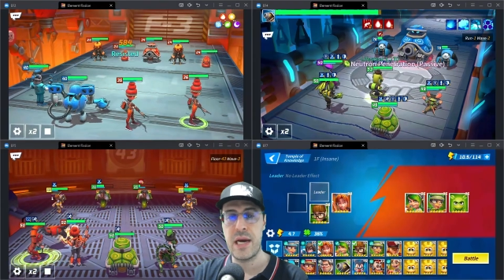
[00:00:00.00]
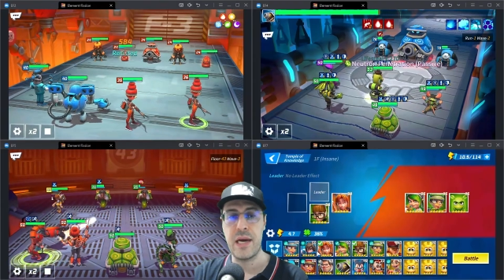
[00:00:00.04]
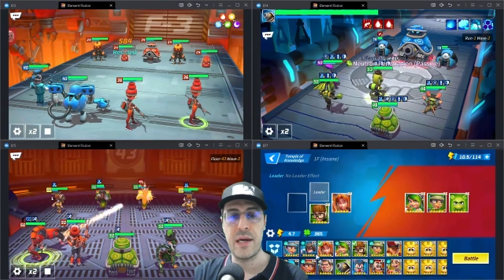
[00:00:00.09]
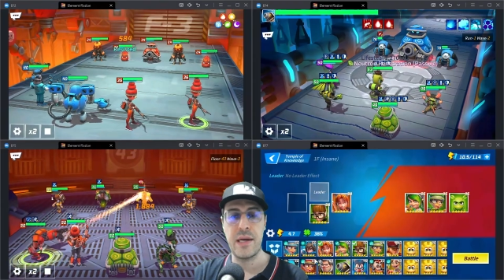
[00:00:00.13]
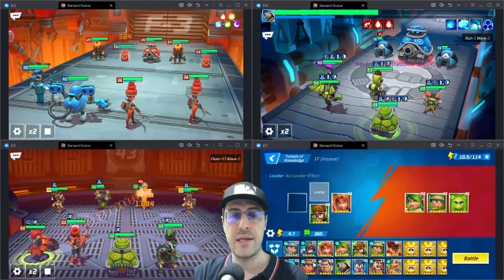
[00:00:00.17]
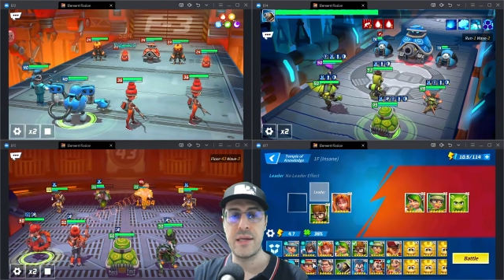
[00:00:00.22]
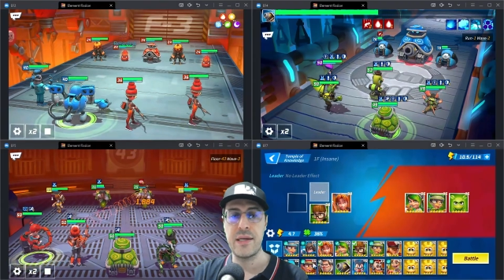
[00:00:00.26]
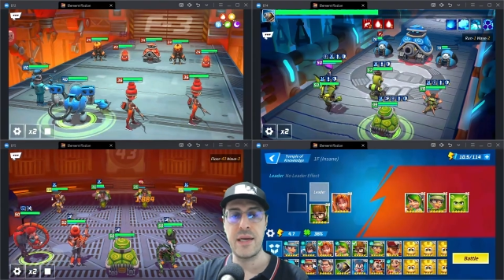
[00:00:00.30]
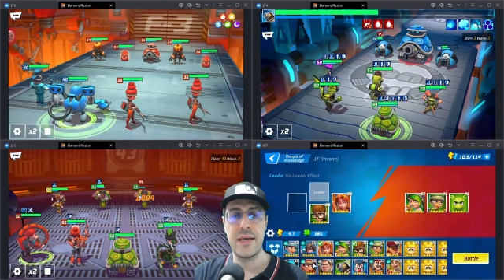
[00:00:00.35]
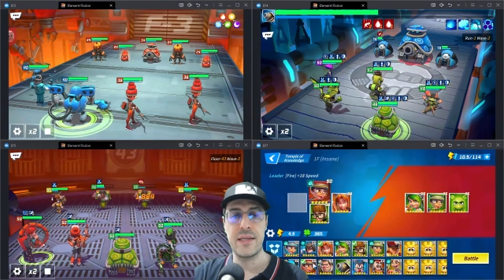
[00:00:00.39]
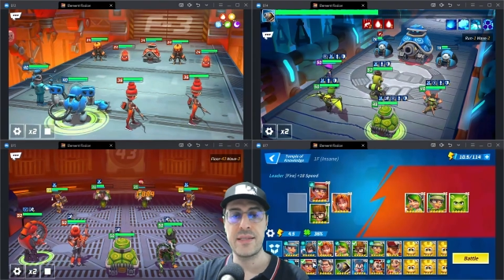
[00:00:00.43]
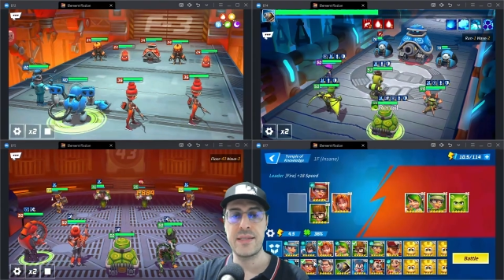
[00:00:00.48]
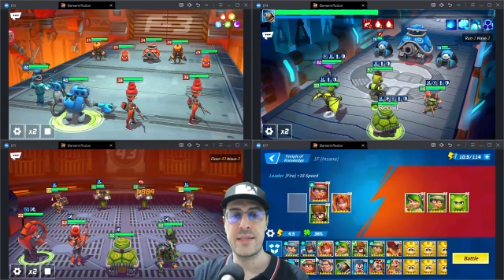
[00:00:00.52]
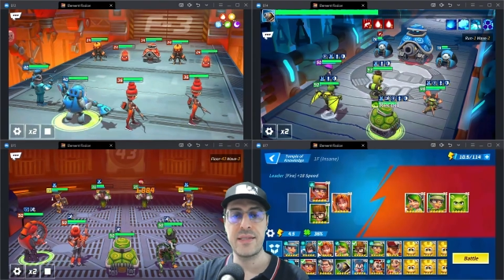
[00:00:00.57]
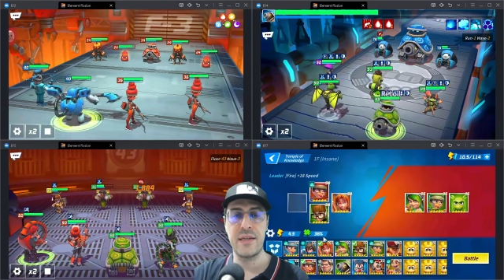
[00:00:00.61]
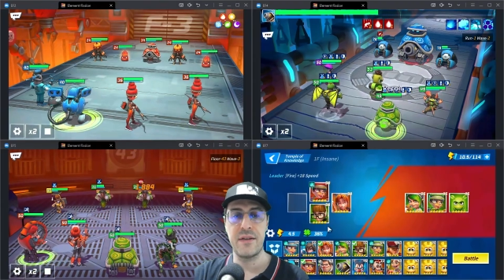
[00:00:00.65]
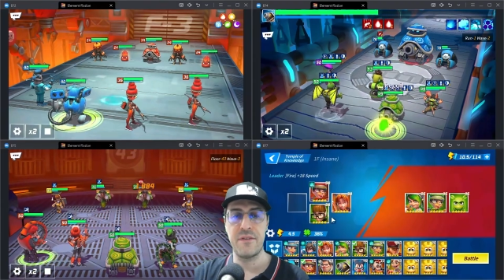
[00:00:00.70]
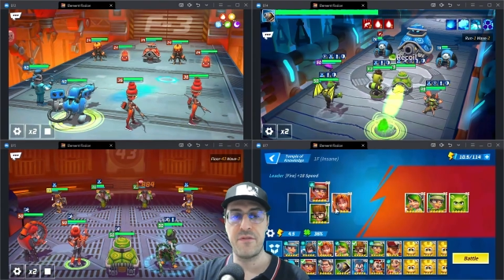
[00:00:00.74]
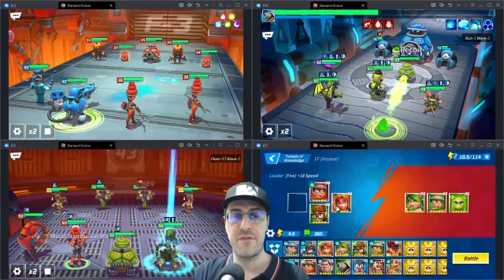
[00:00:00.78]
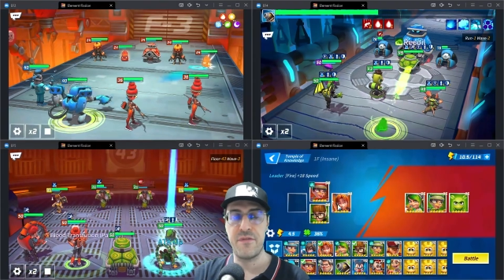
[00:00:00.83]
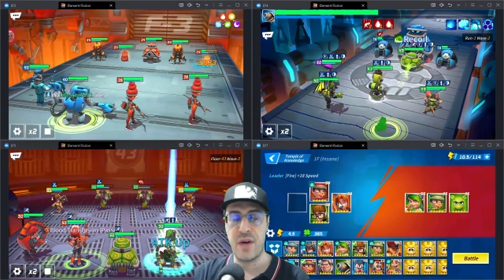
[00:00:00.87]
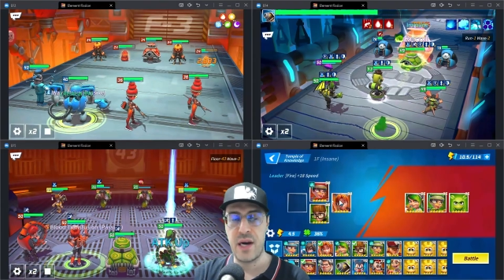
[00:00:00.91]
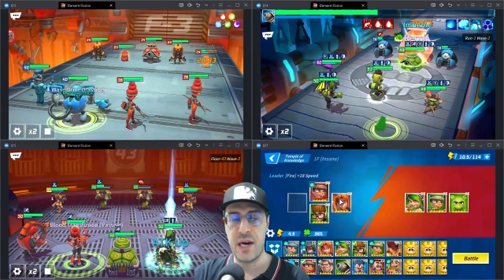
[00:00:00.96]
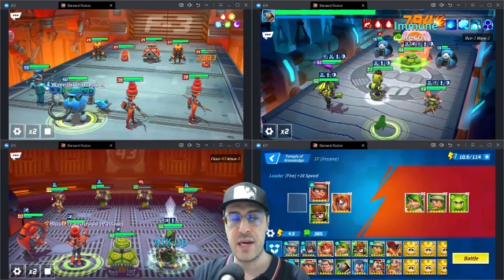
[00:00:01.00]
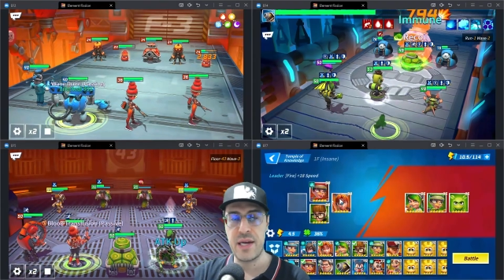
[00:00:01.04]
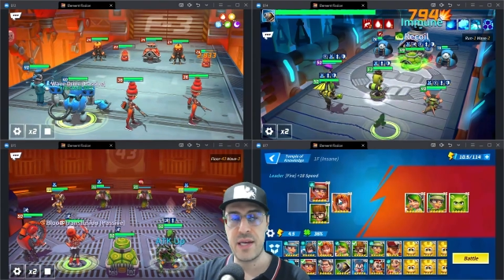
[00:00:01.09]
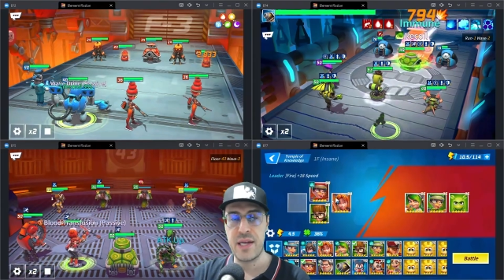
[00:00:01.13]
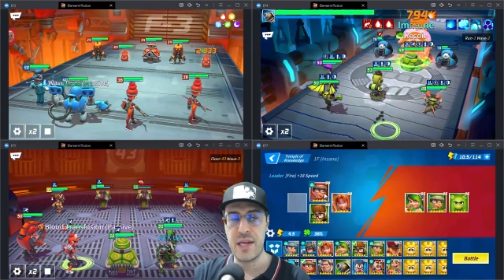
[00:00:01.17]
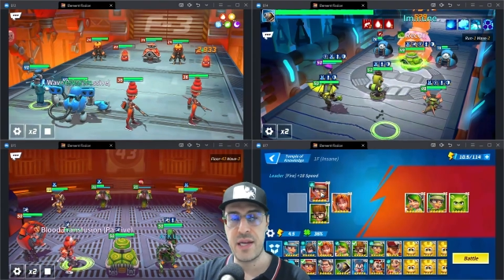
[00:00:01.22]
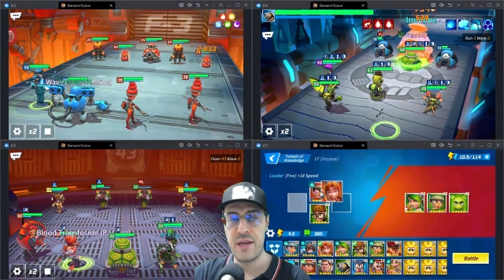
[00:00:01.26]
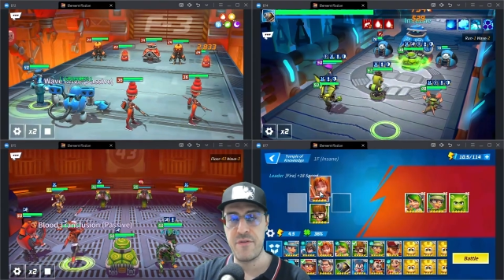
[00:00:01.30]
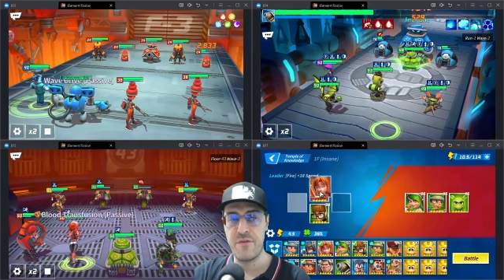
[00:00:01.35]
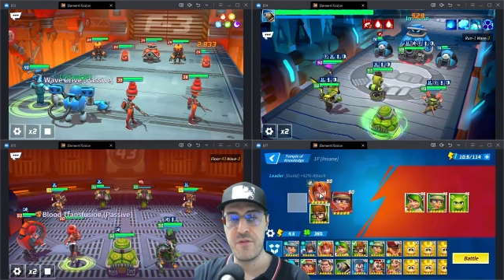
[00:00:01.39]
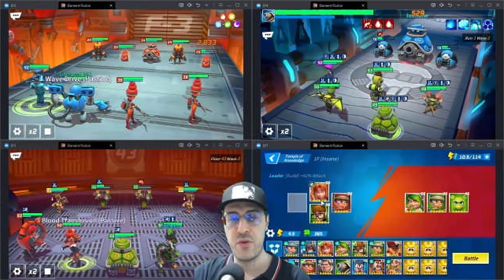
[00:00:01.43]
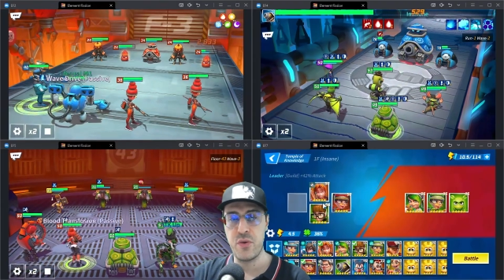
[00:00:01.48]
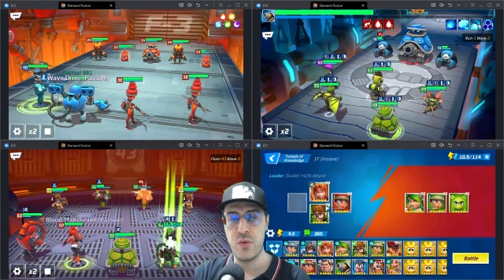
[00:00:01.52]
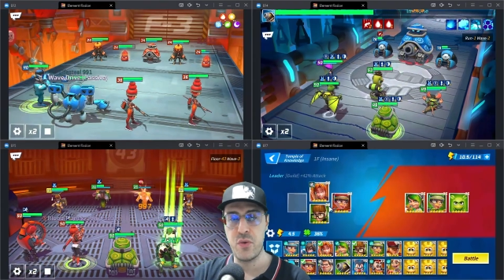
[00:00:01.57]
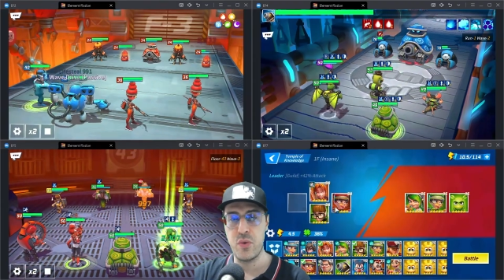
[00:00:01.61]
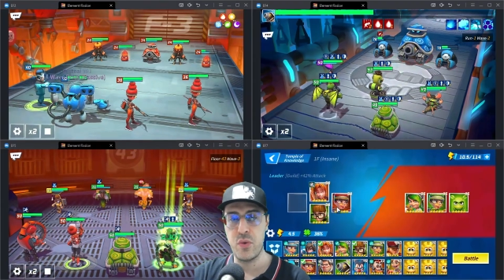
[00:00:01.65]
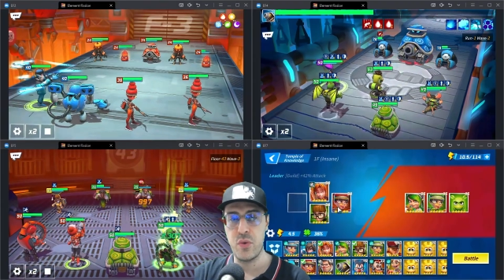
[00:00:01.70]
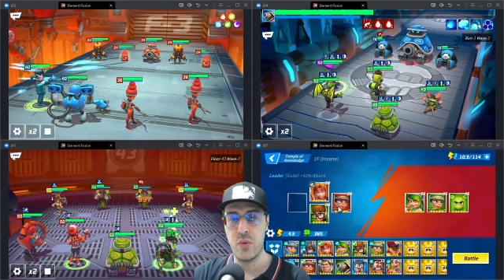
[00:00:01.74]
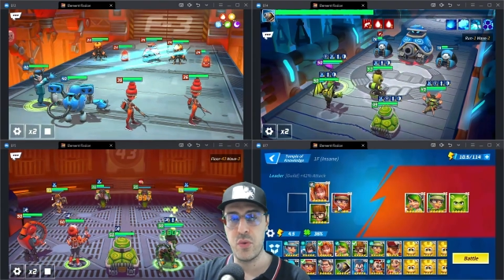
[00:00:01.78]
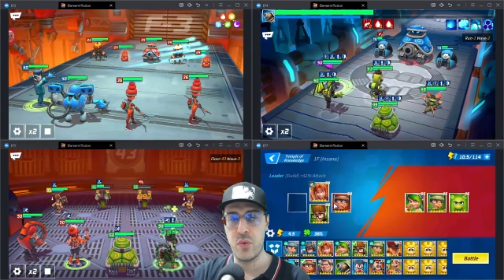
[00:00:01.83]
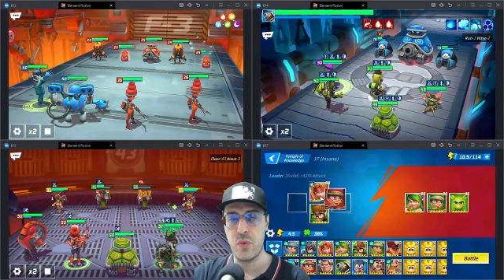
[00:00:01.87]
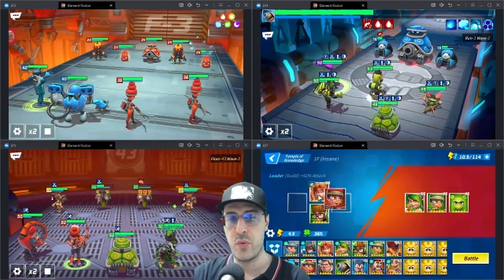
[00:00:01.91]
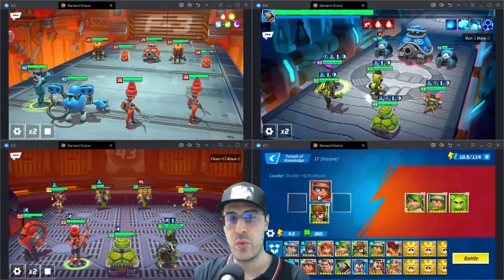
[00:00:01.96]
it's still fine if
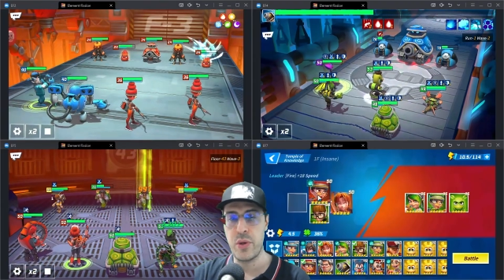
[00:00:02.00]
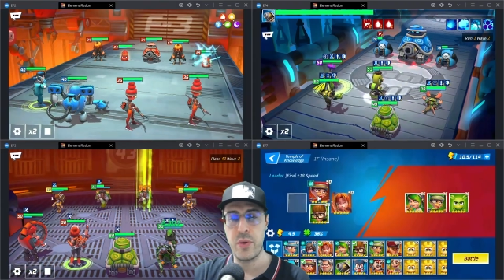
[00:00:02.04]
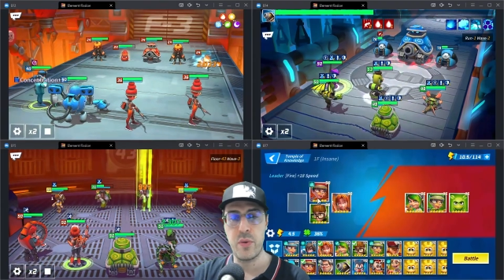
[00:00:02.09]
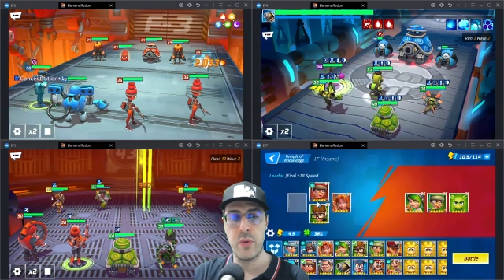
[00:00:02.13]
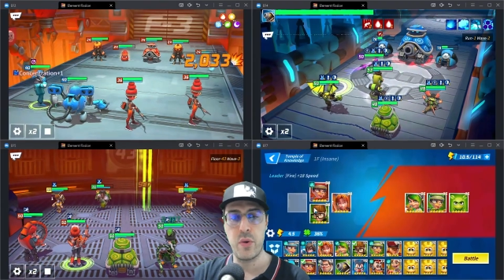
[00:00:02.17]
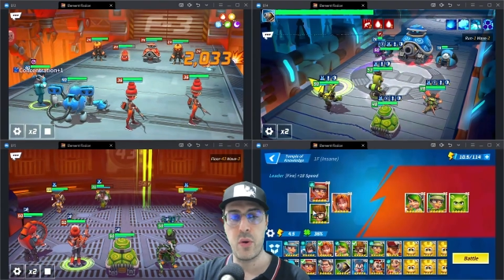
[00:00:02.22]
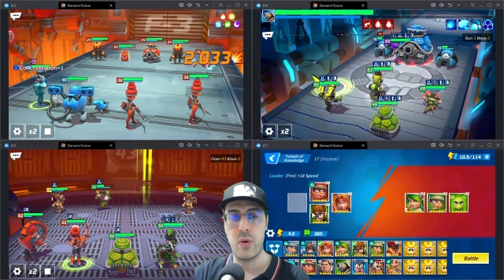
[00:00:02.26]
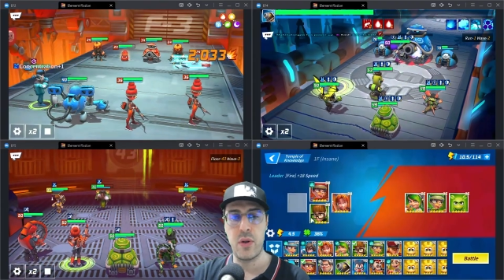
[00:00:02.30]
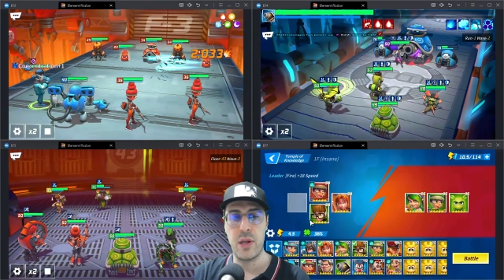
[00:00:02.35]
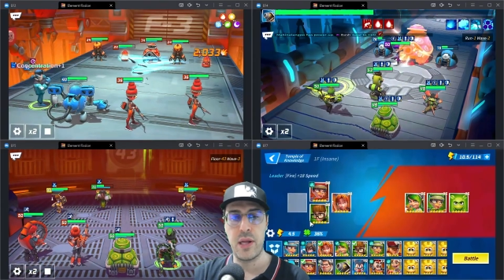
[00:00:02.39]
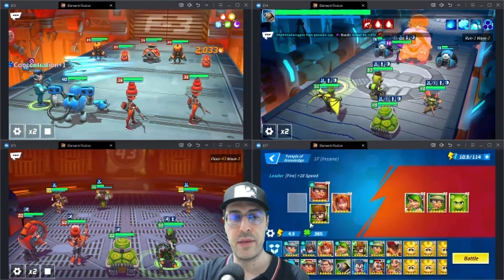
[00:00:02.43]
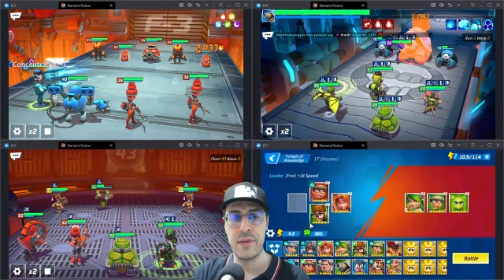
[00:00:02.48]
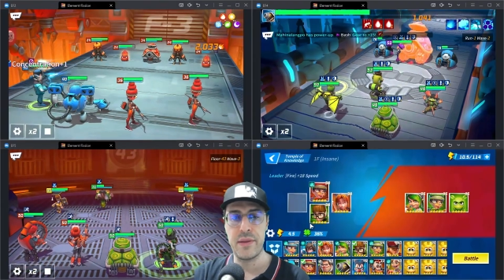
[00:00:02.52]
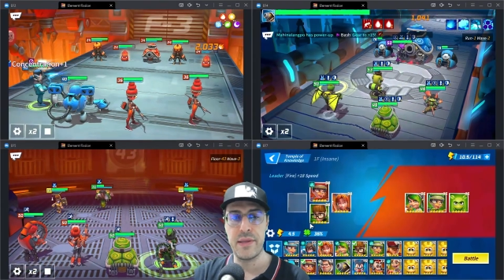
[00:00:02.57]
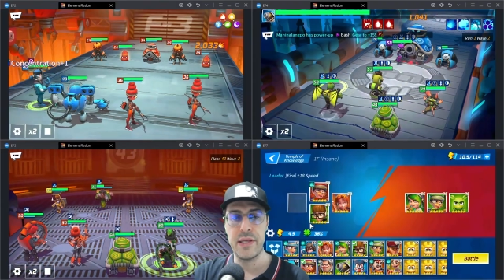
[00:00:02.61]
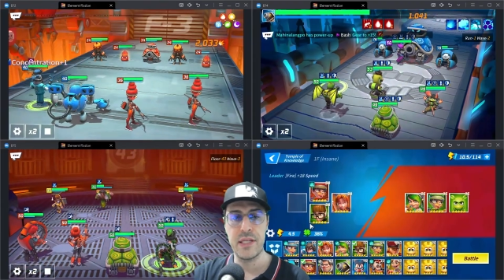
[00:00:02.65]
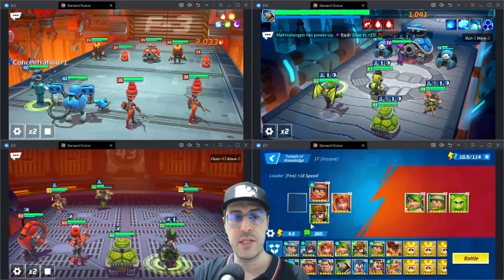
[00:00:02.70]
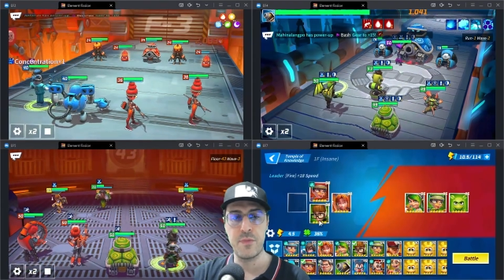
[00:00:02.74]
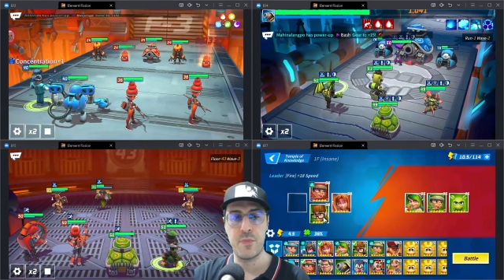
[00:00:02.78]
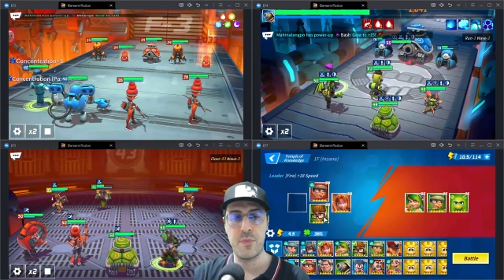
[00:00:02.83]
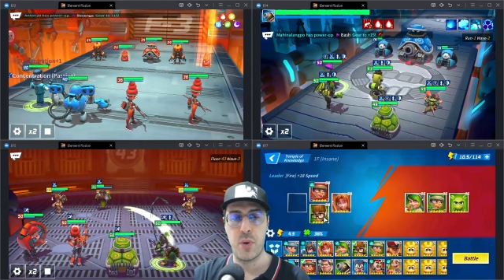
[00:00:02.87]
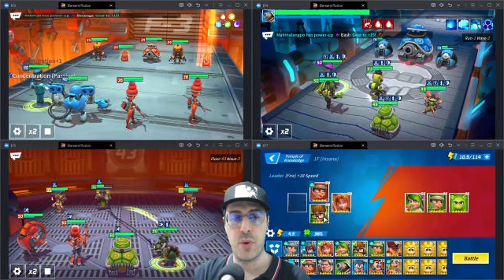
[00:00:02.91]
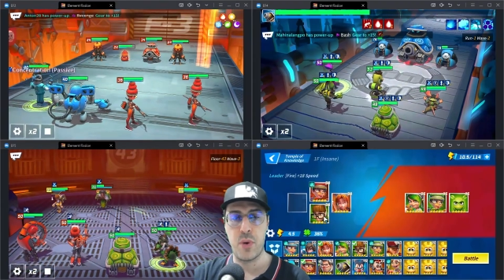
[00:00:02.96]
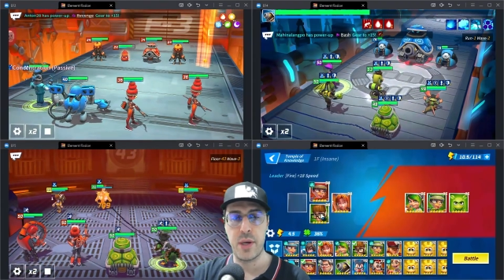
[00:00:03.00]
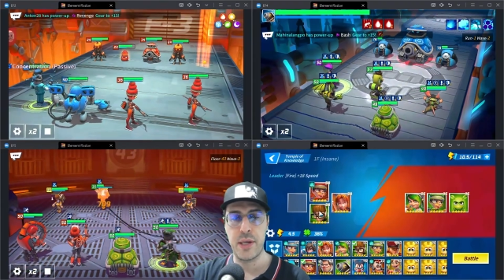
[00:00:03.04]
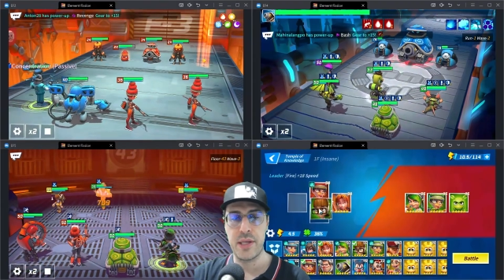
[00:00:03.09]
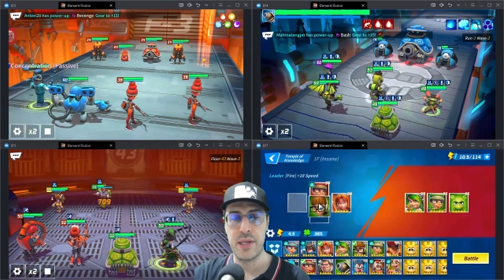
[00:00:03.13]
you re-roll at this point.